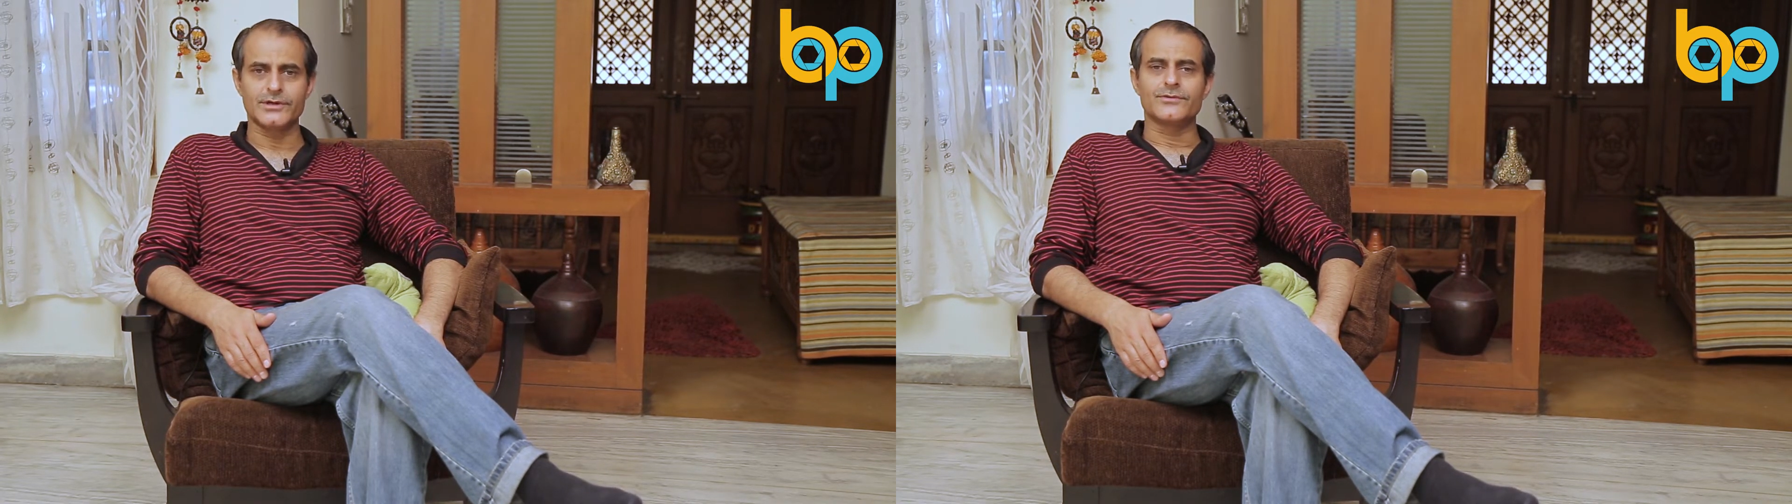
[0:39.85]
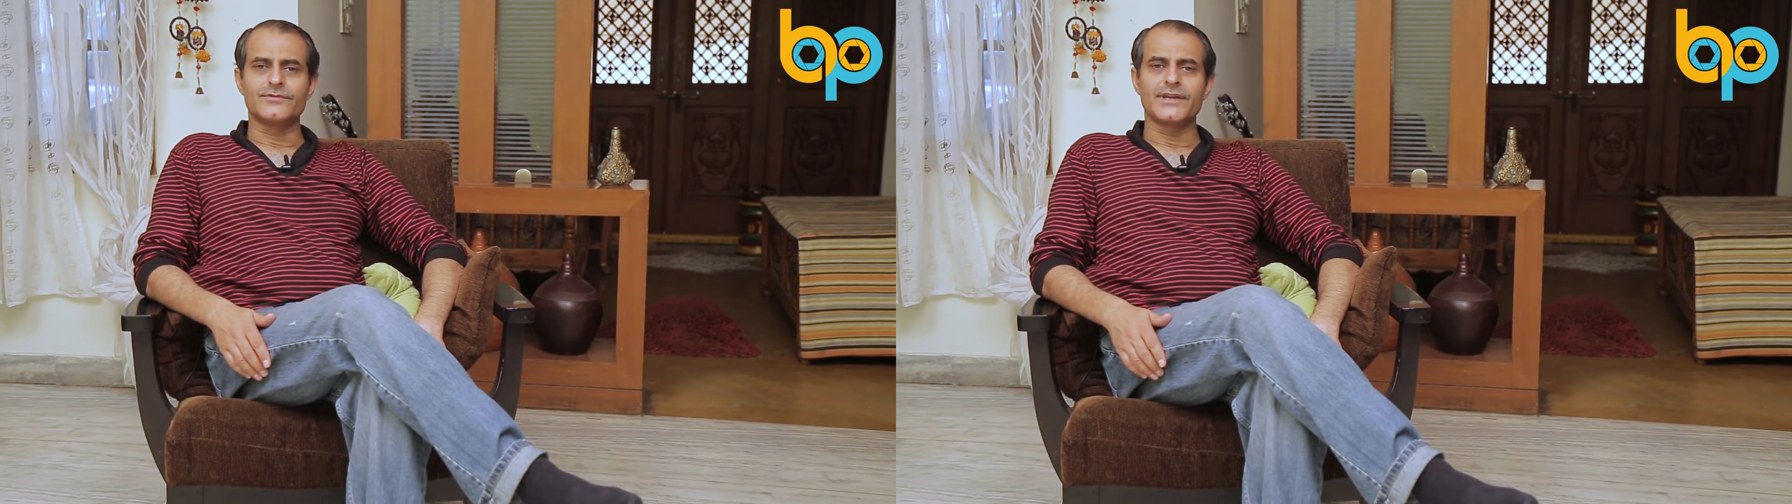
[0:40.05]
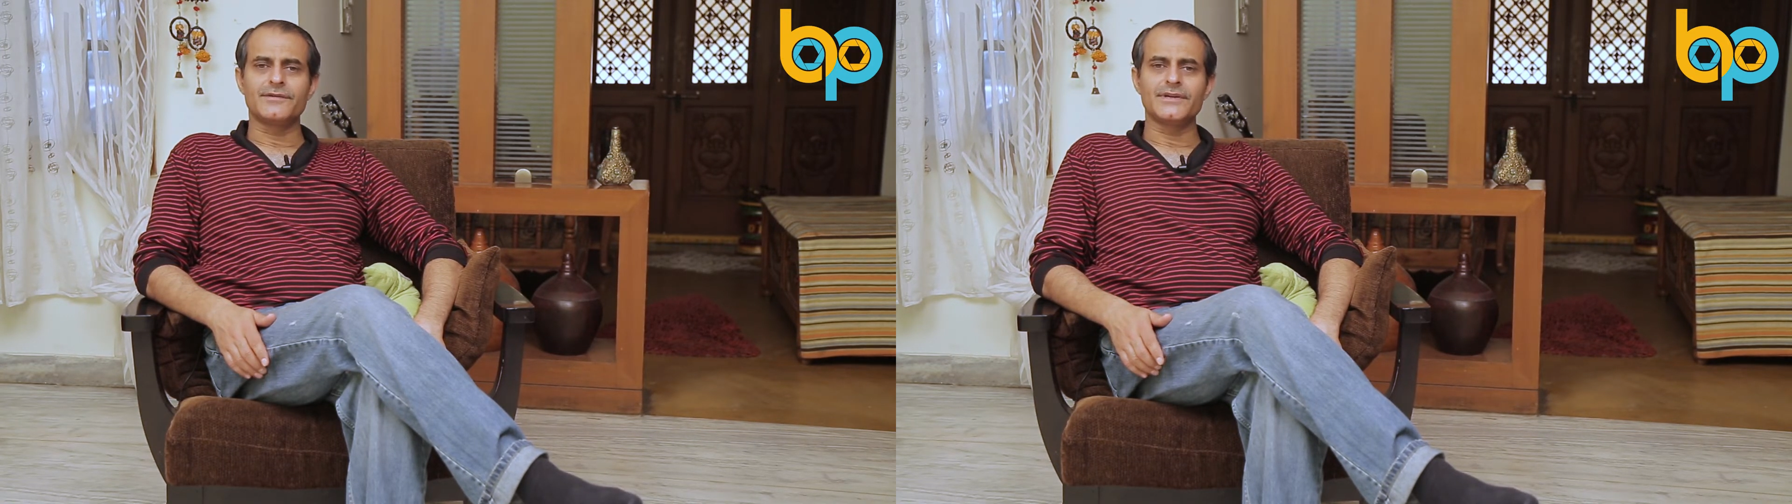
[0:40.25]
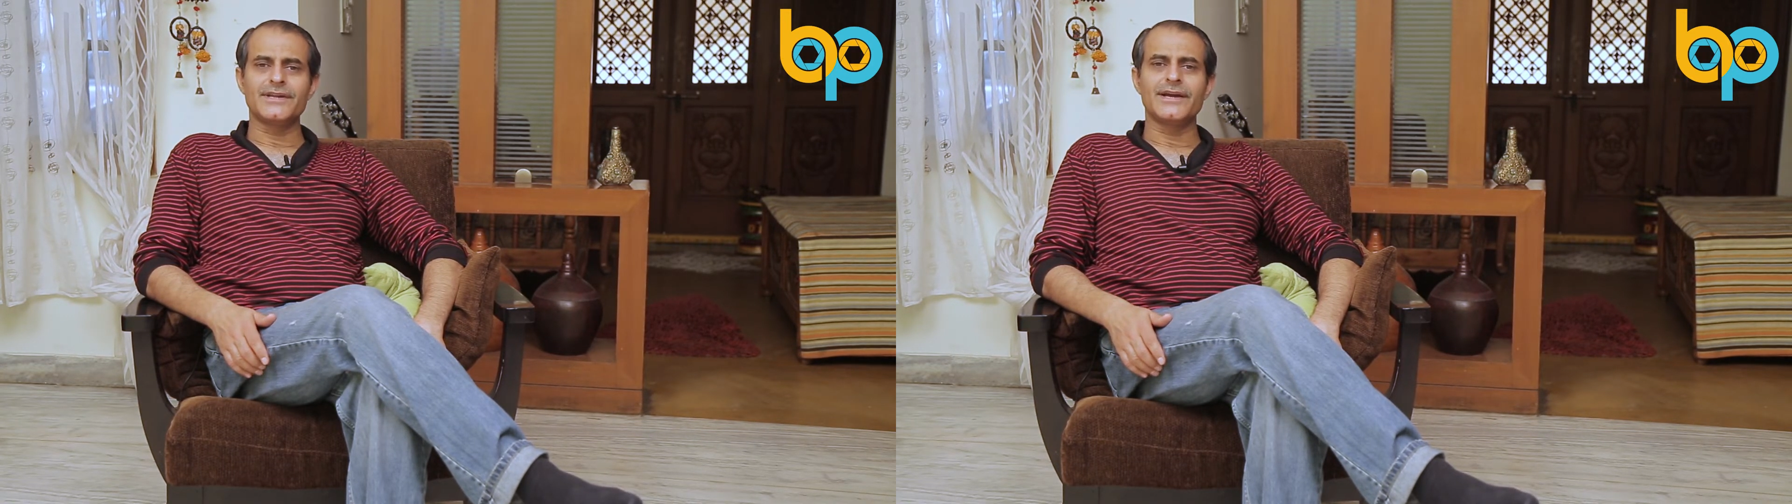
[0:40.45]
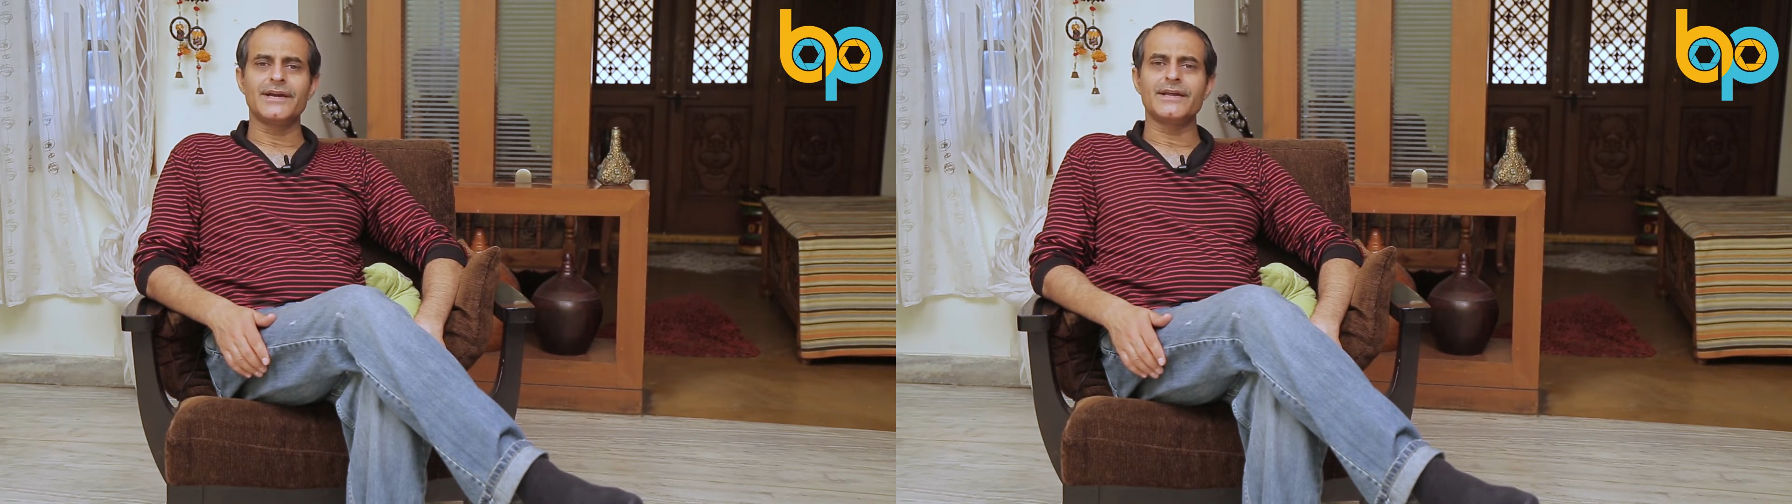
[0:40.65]
So, whenever
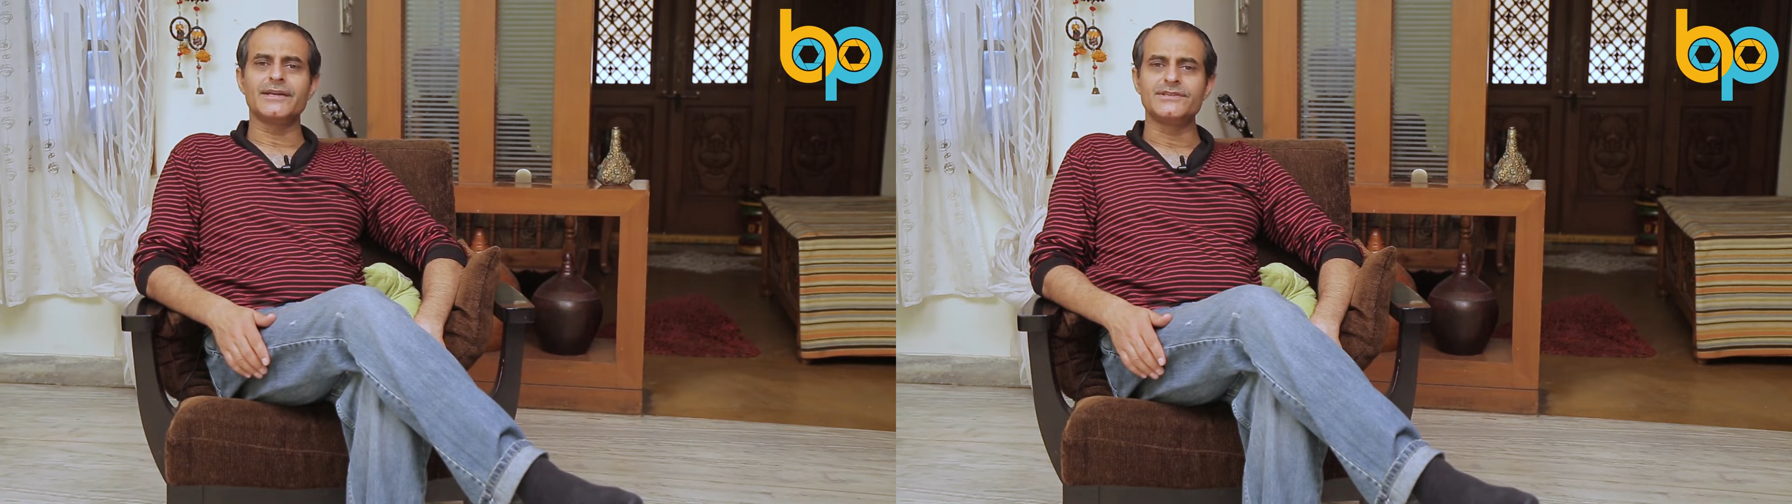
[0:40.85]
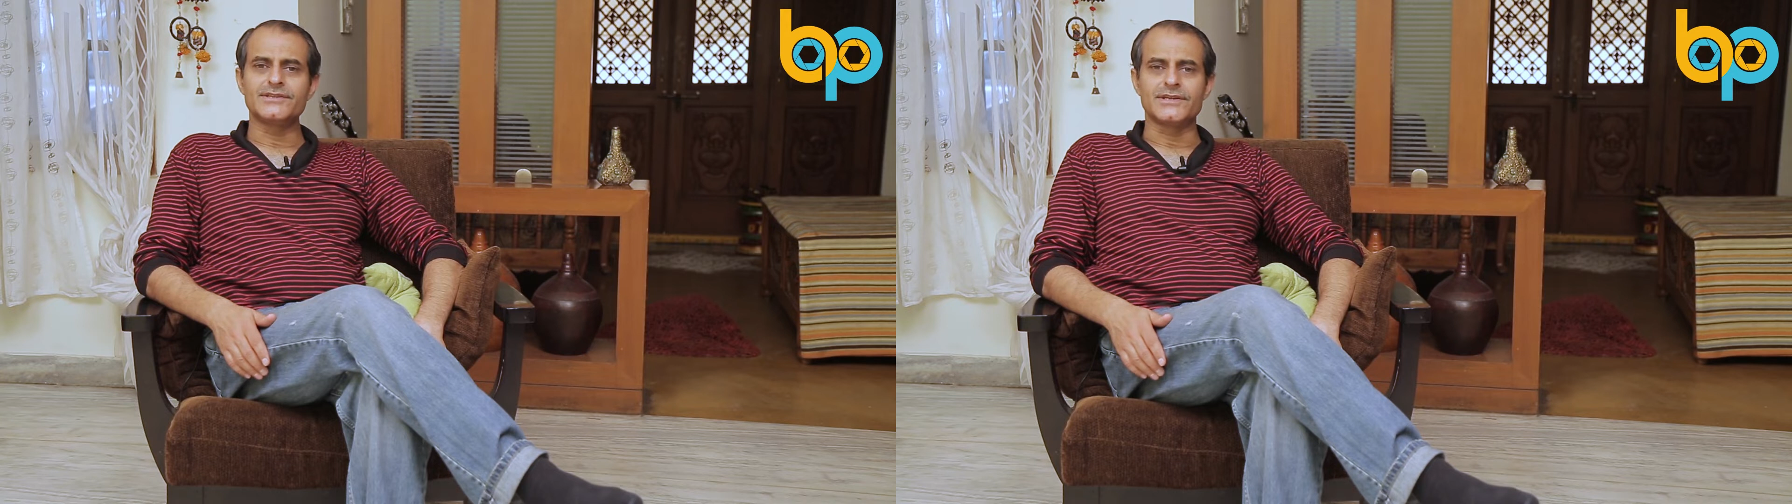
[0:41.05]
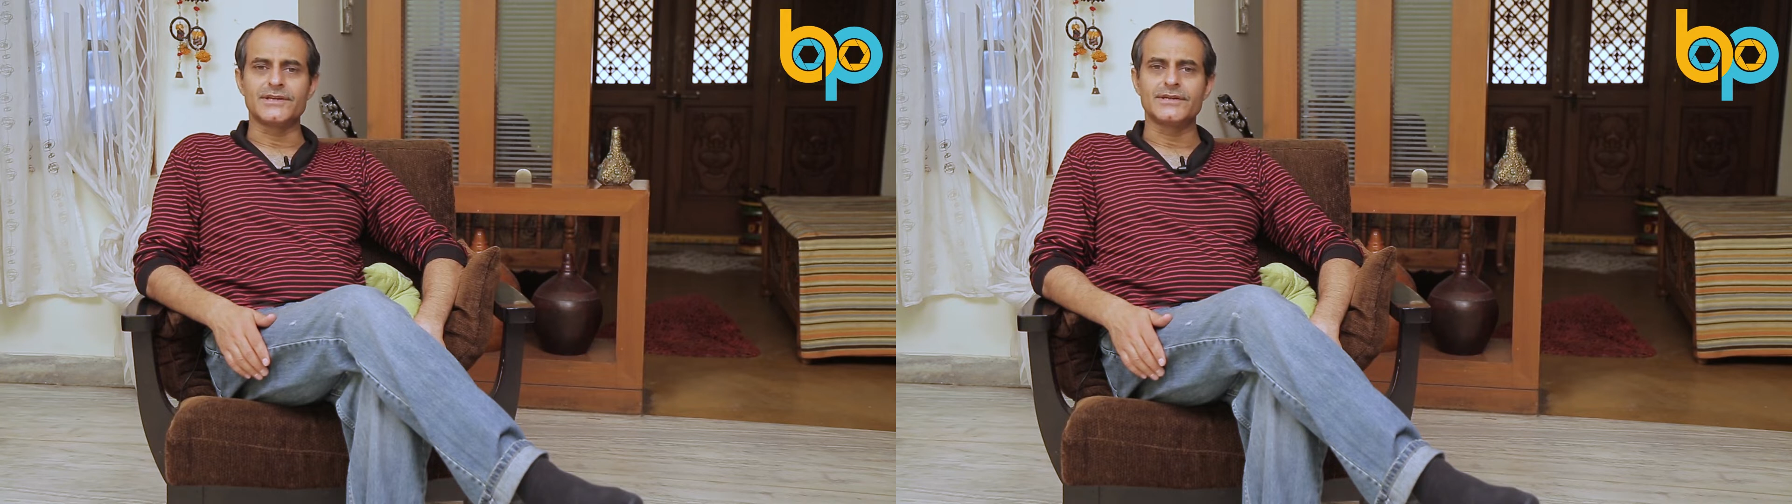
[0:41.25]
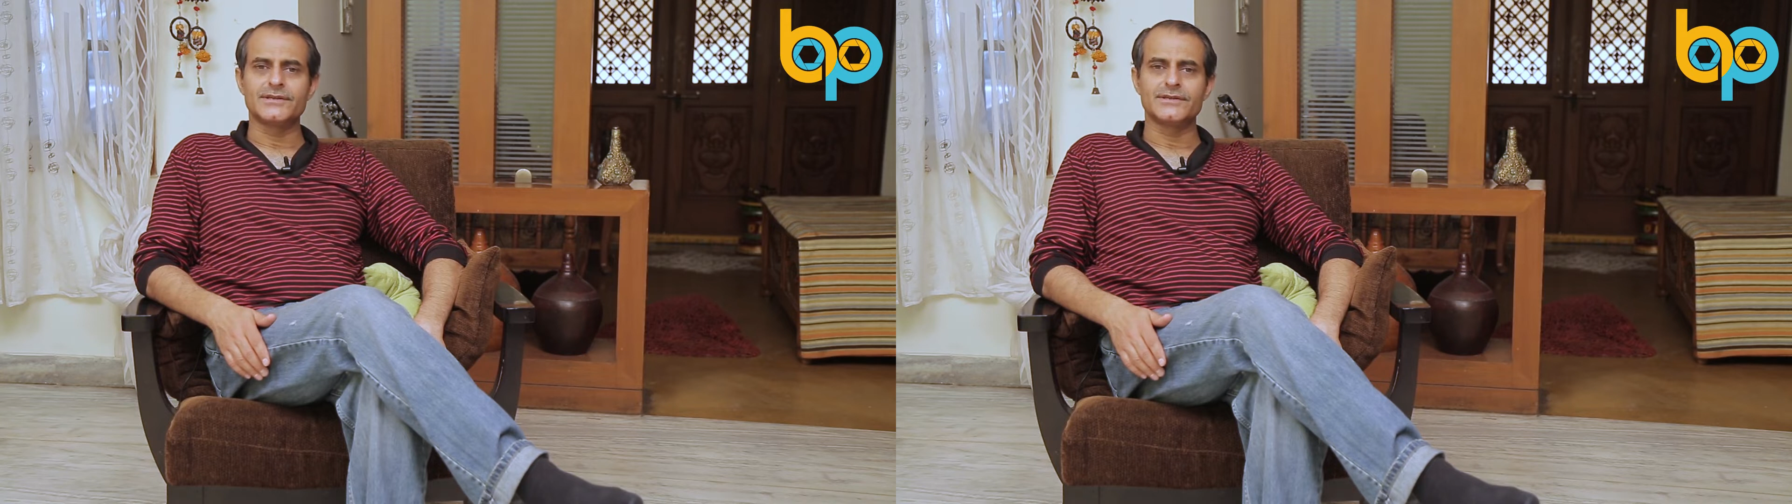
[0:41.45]
they get injured